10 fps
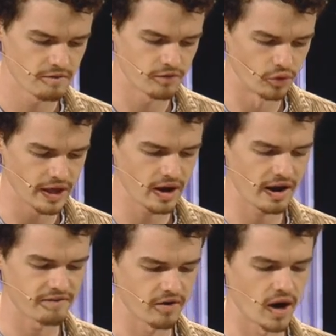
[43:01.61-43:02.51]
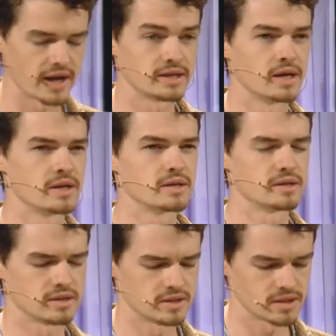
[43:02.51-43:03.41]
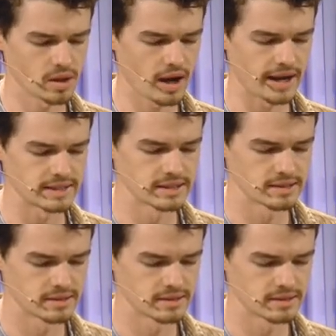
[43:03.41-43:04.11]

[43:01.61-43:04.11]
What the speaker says: for there I find delight.